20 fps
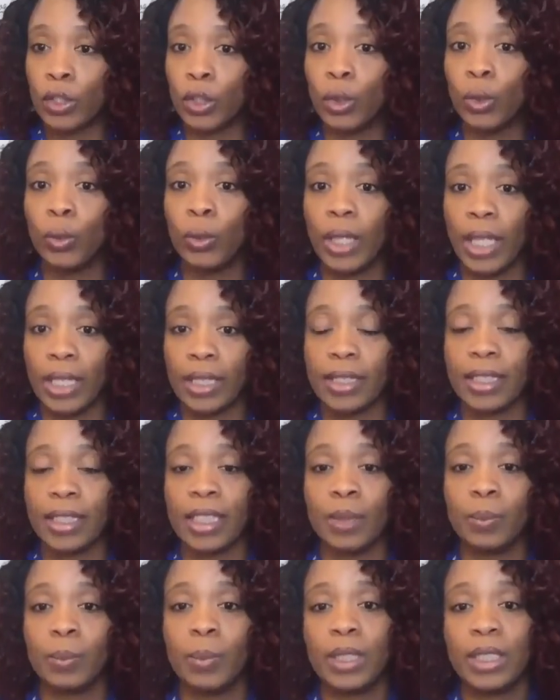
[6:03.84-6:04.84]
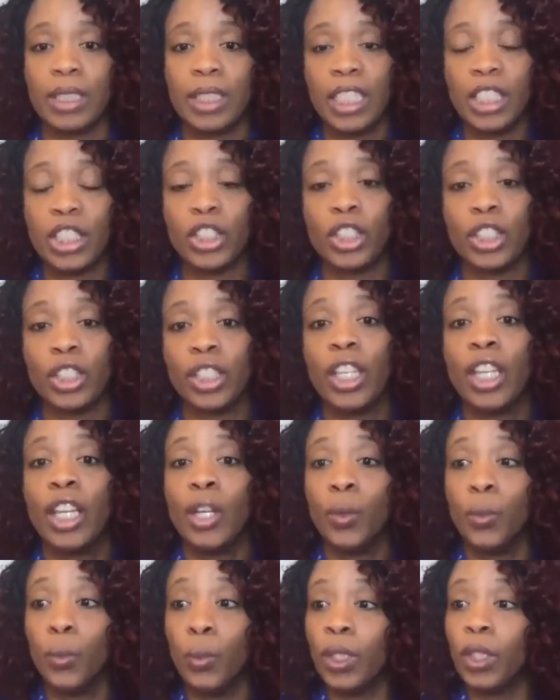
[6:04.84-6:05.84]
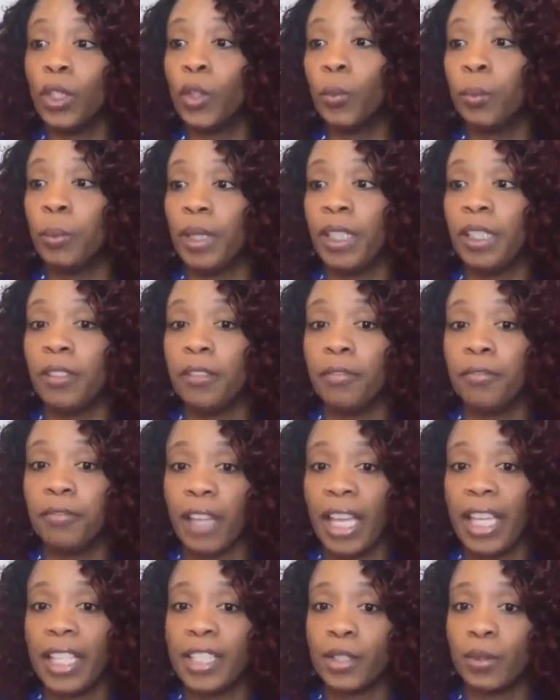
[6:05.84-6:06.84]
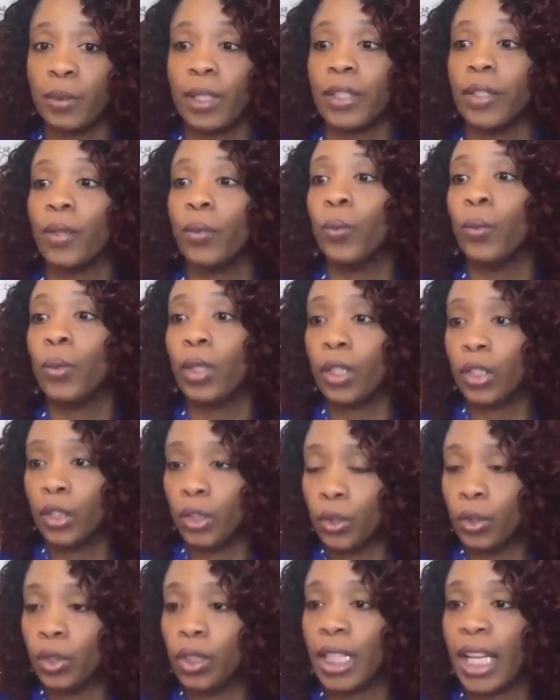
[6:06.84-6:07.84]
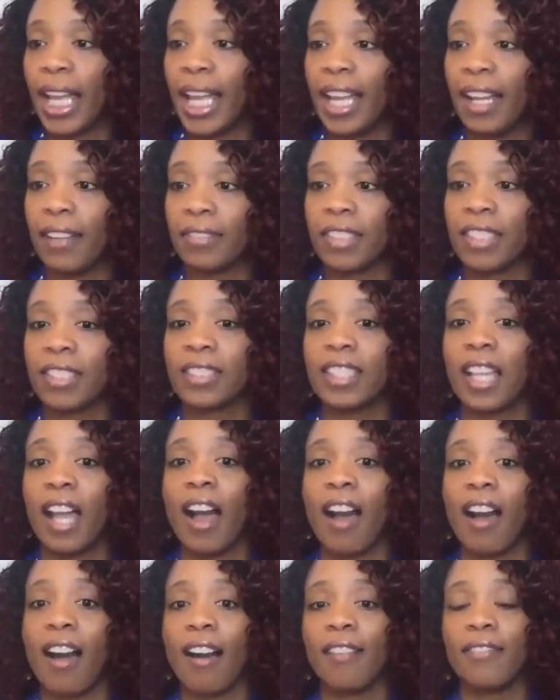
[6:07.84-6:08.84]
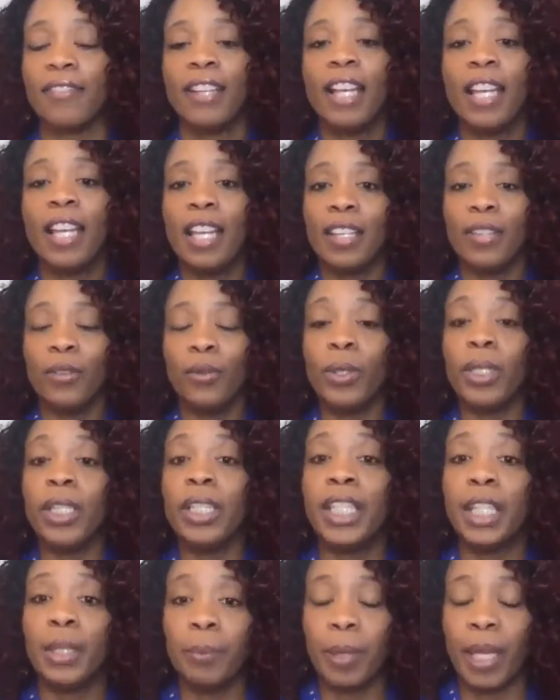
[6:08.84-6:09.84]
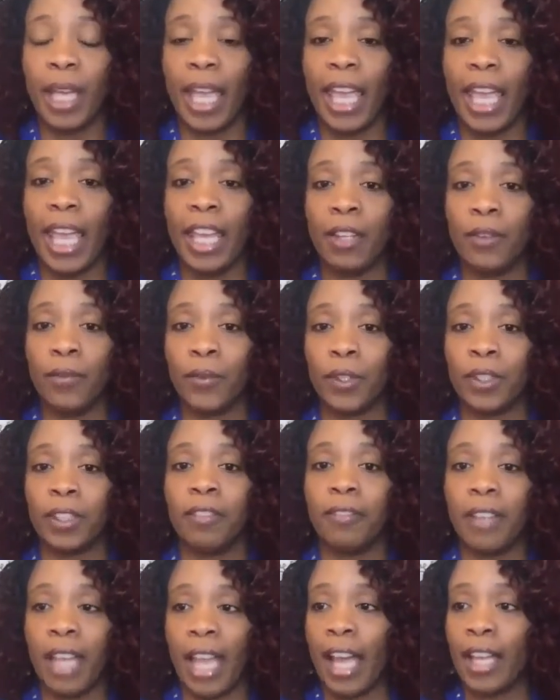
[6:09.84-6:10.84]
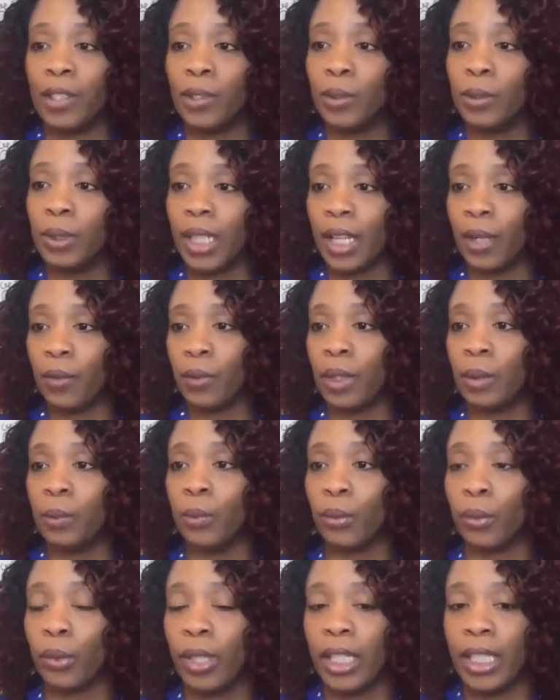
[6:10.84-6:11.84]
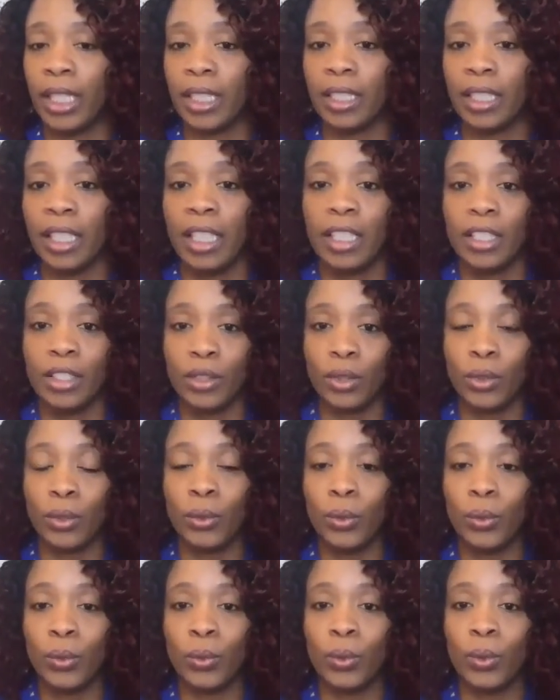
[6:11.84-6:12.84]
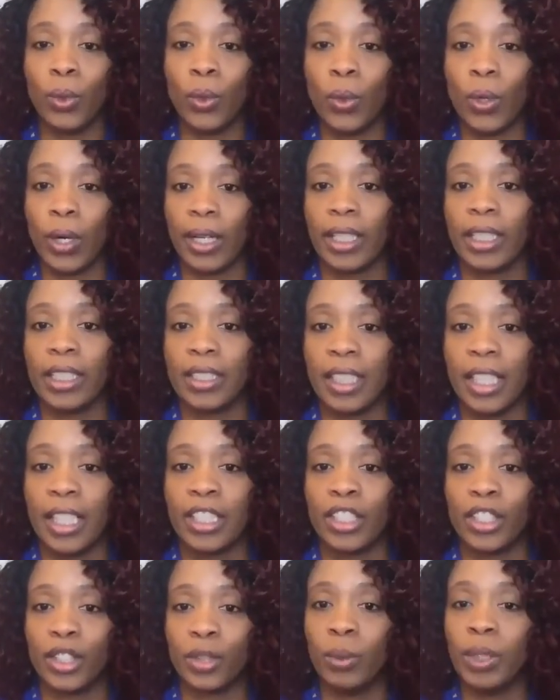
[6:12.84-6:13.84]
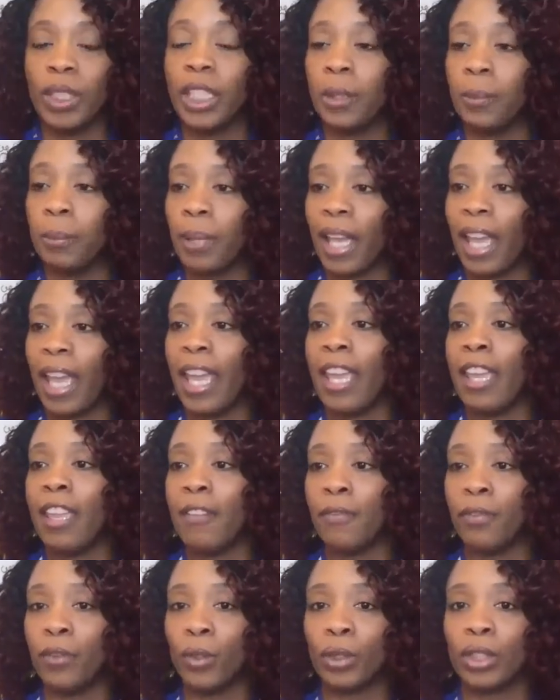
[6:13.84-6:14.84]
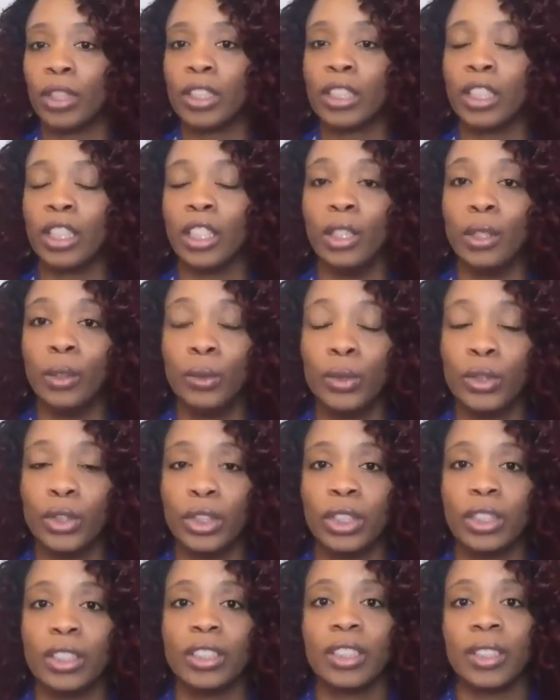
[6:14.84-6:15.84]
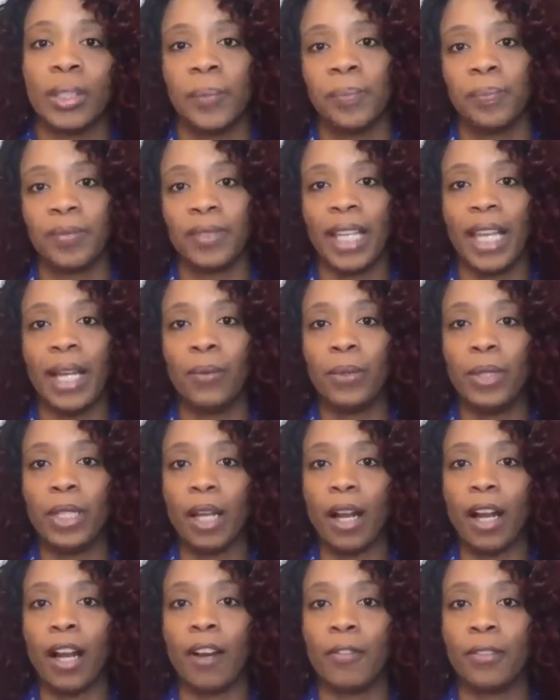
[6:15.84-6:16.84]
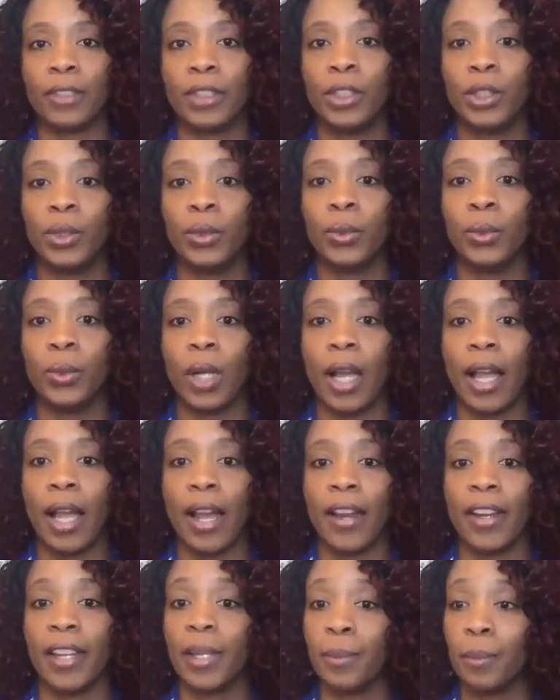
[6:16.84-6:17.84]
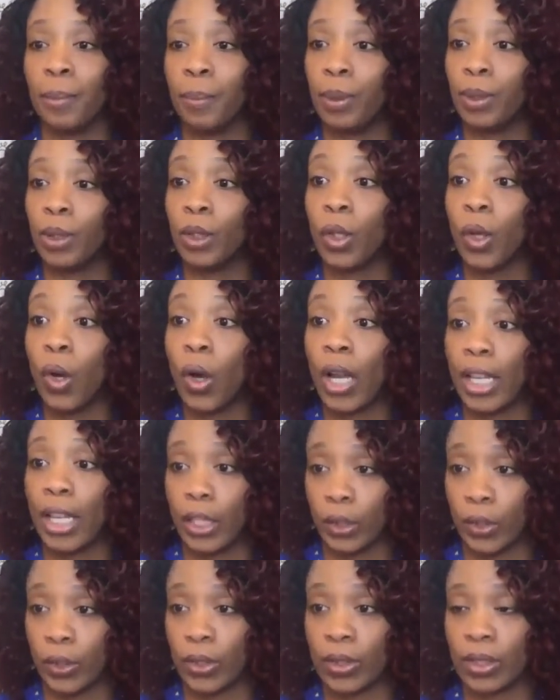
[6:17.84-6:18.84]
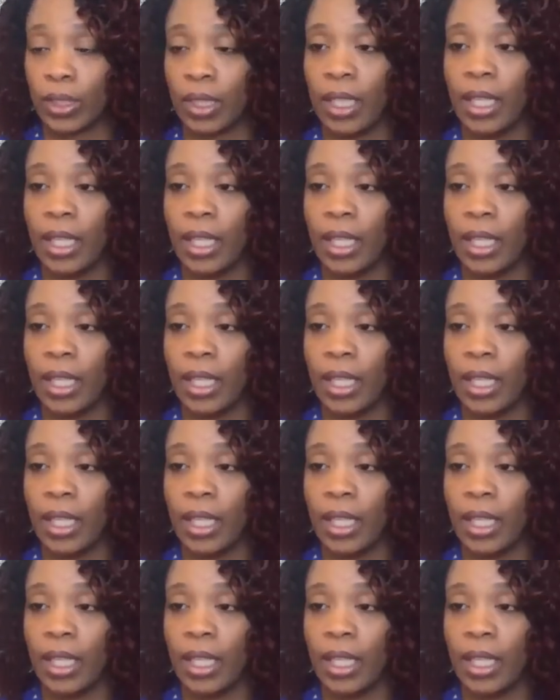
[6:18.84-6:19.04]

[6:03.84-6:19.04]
who gets this position will be faced with? What are you going to have to solve? We get paid for the value that we bring to organizations. We get paid for the solutions that we offer to our employers.